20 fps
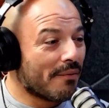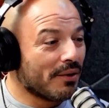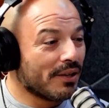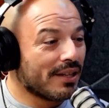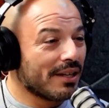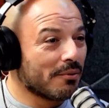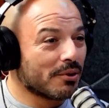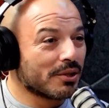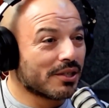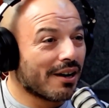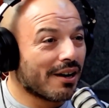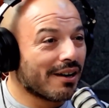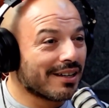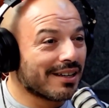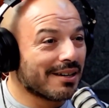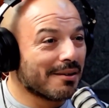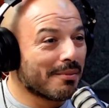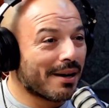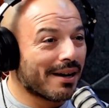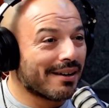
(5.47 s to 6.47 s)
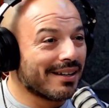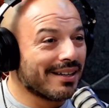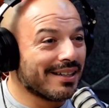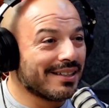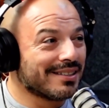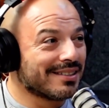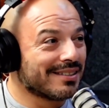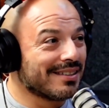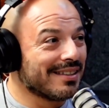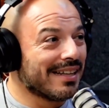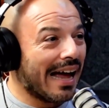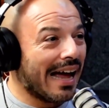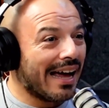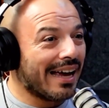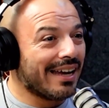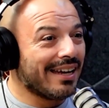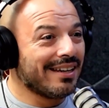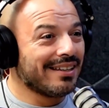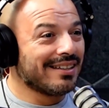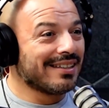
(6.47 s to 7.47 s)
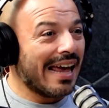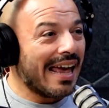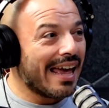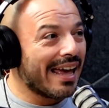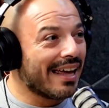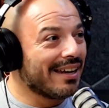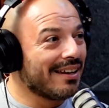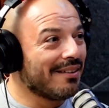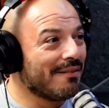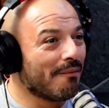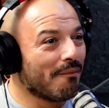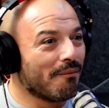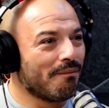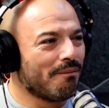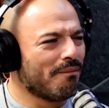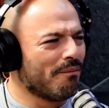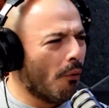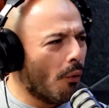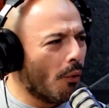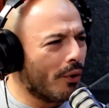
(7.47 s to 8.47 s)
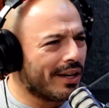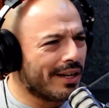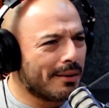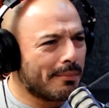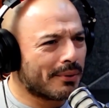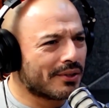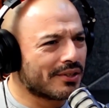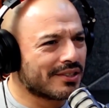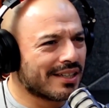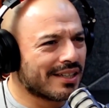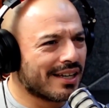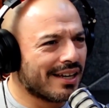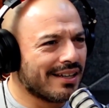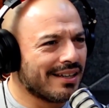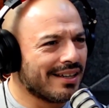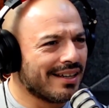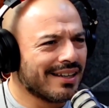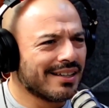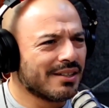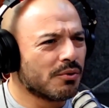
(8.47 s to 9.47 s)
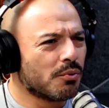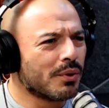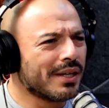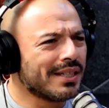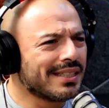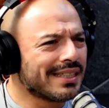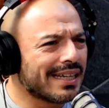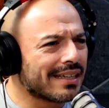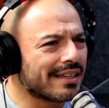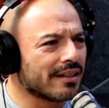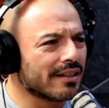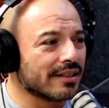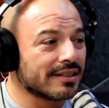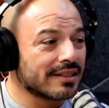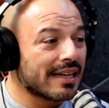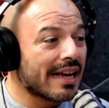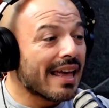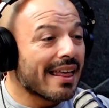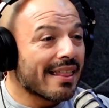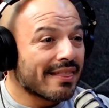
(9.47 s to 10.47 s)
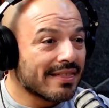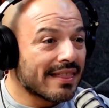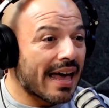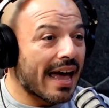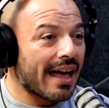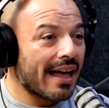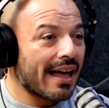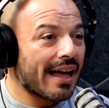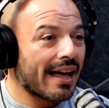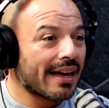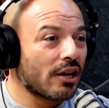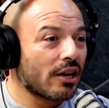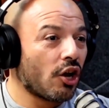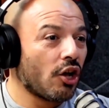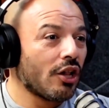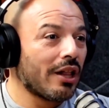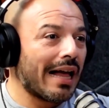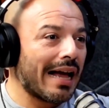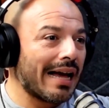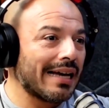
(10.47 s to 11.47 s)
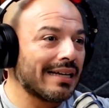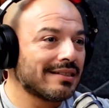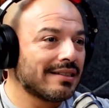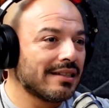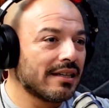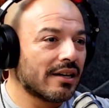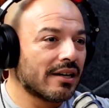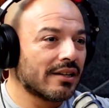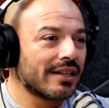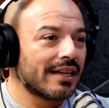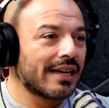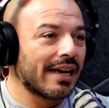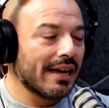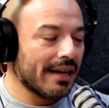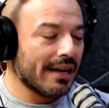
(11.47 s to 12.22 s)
everything we're talking about is 9 10 40% yeah. ridiculous that i call icing on the